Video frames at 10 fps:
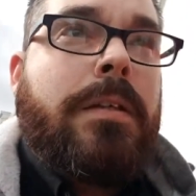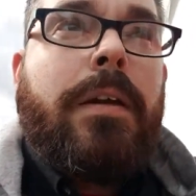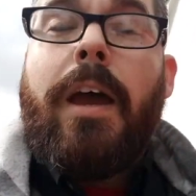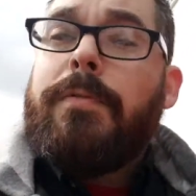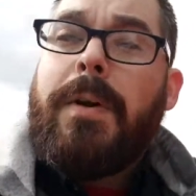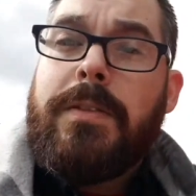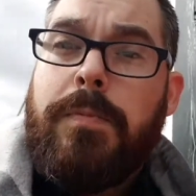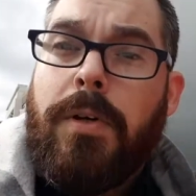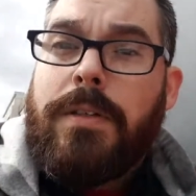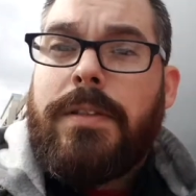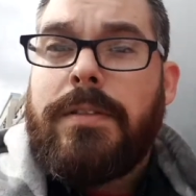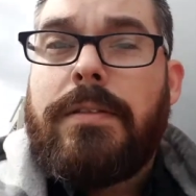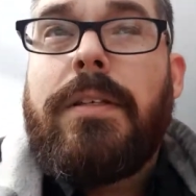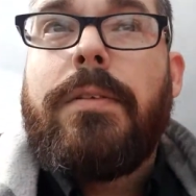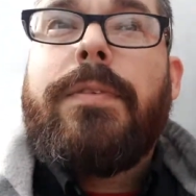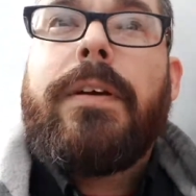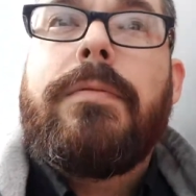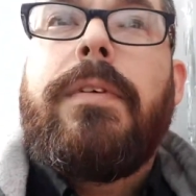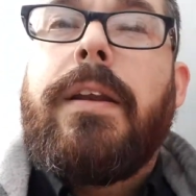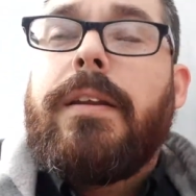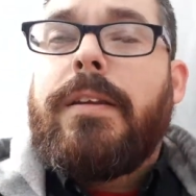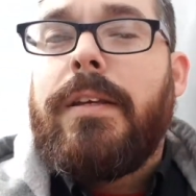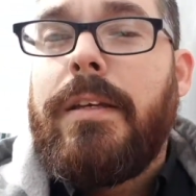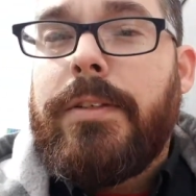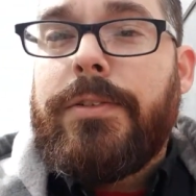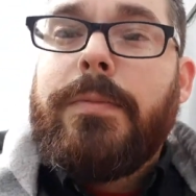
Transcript: half price books and see if I can find any key issue